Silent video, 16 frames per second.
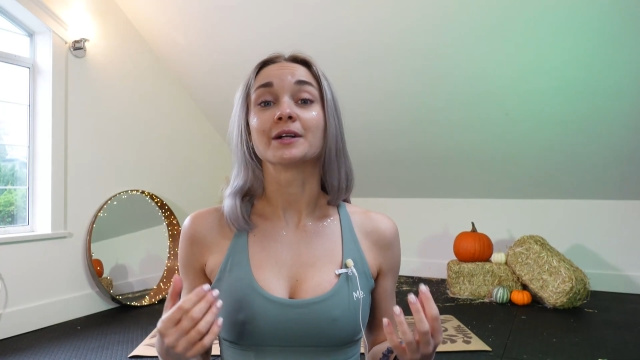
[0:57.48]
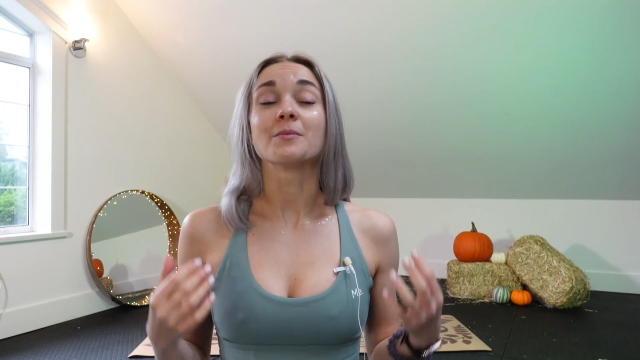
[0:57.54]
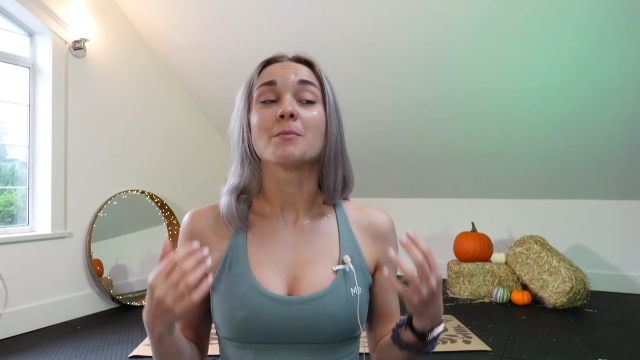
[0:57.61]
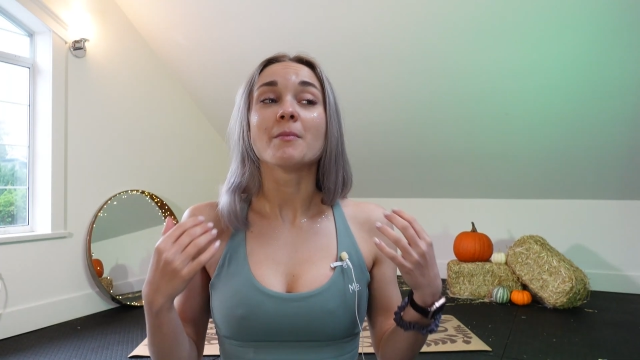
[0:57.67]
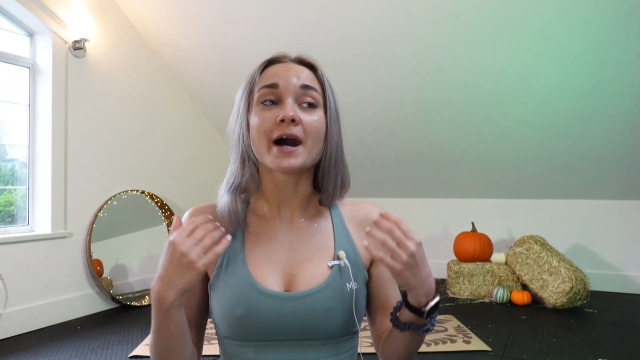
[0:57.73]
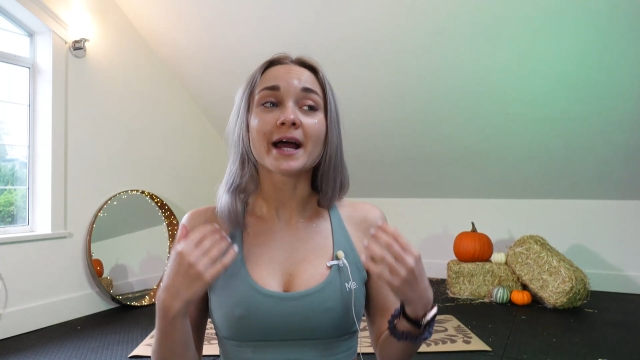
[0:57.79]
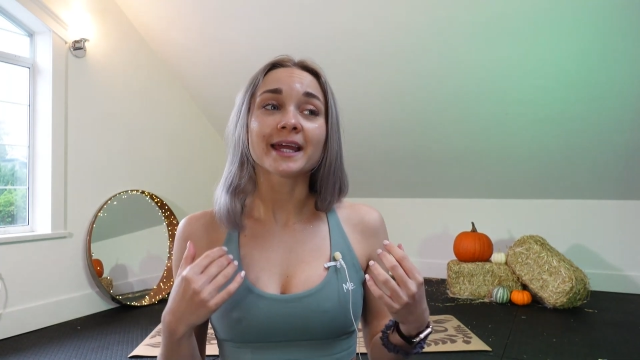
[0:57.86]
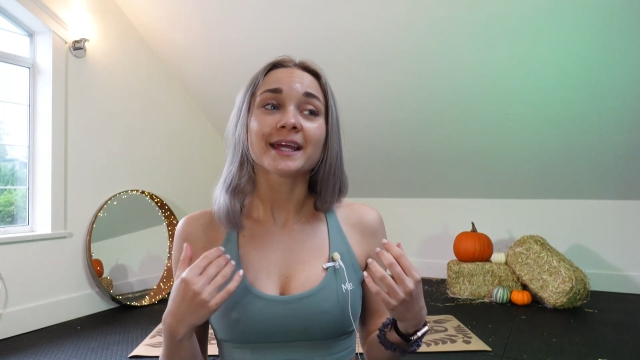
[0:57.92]

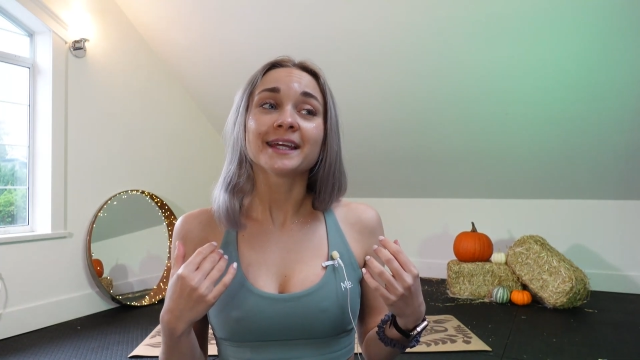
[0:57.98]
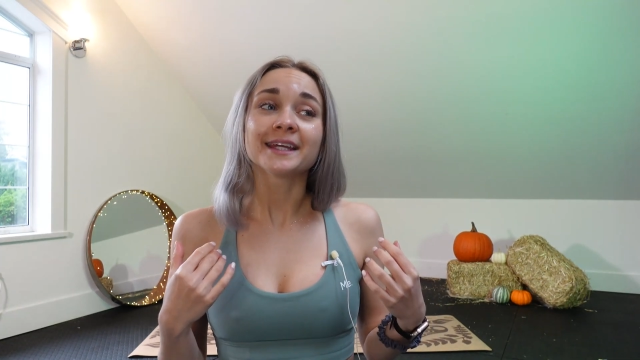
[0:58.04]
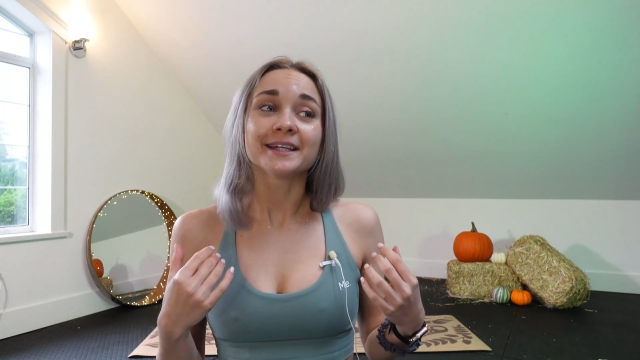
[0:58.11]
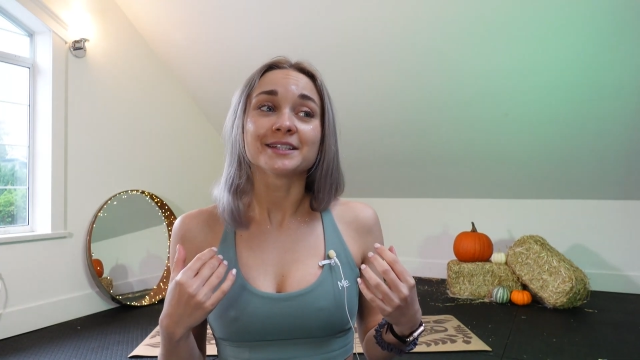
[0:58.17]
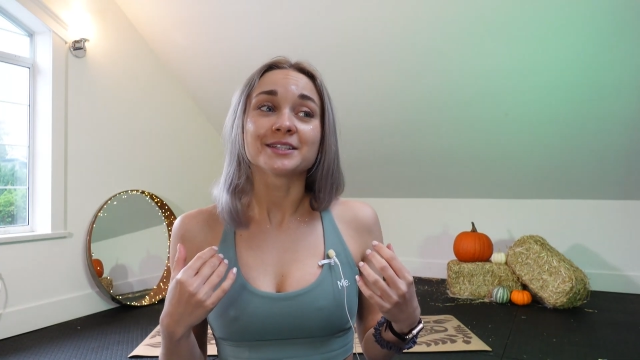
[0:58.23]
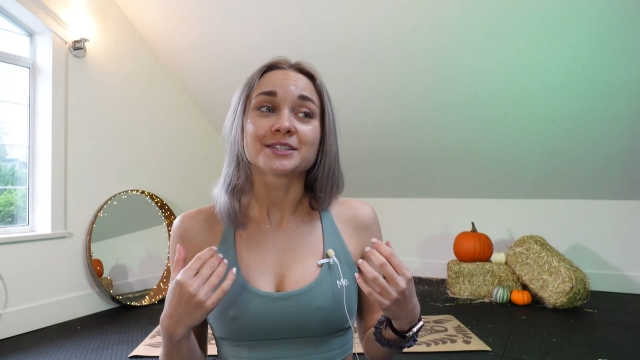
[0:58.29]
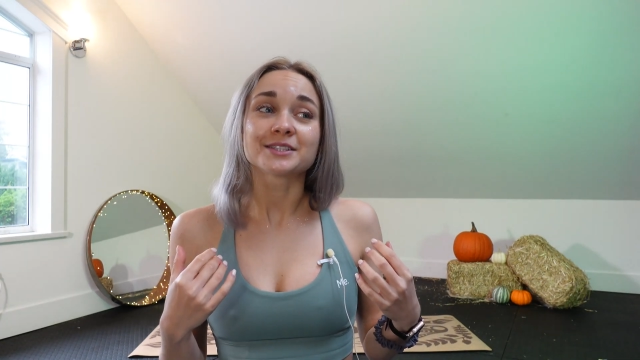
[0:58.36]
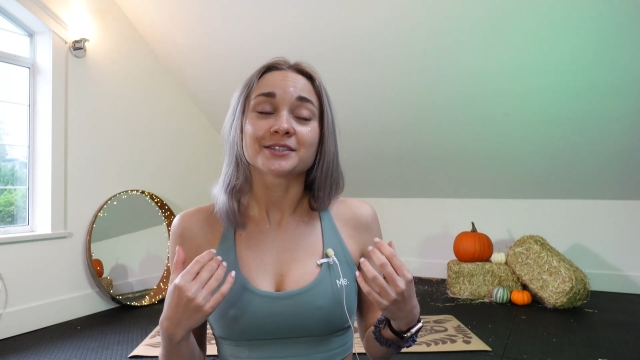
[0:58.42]
my
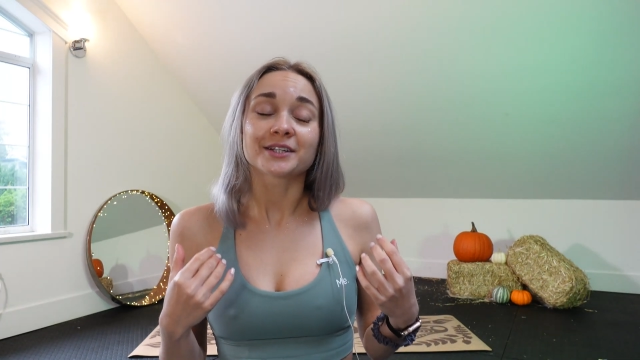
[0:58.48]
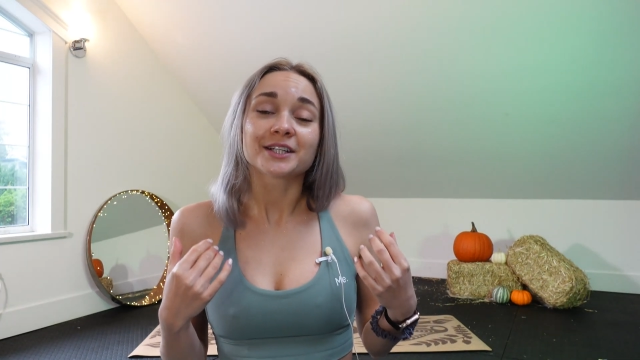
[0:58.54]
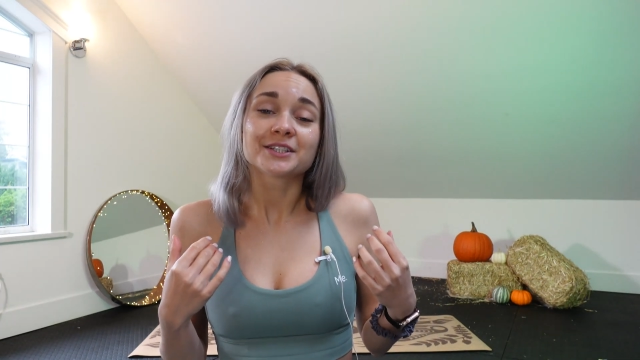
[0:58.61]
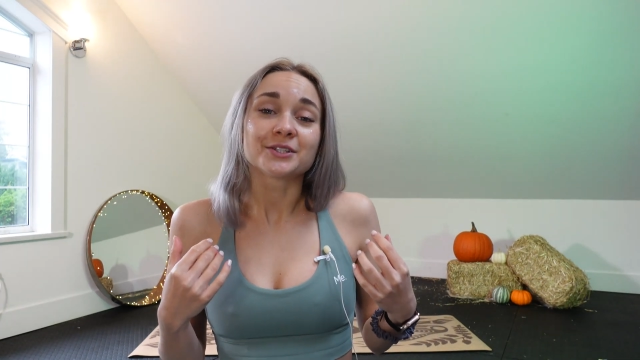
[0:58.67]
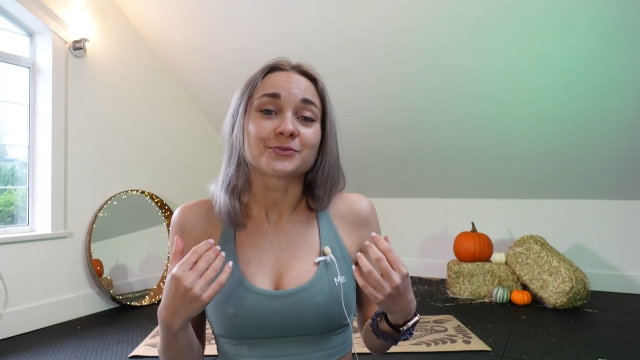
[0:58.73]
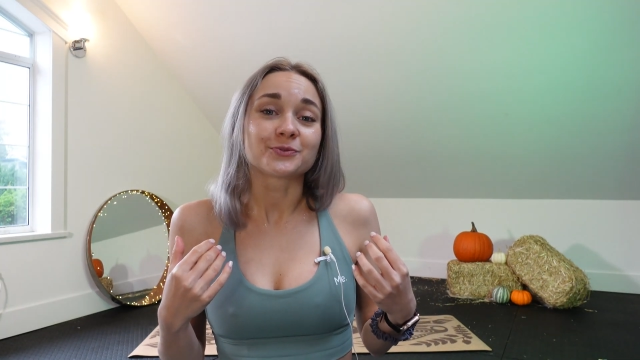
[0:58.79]
heels started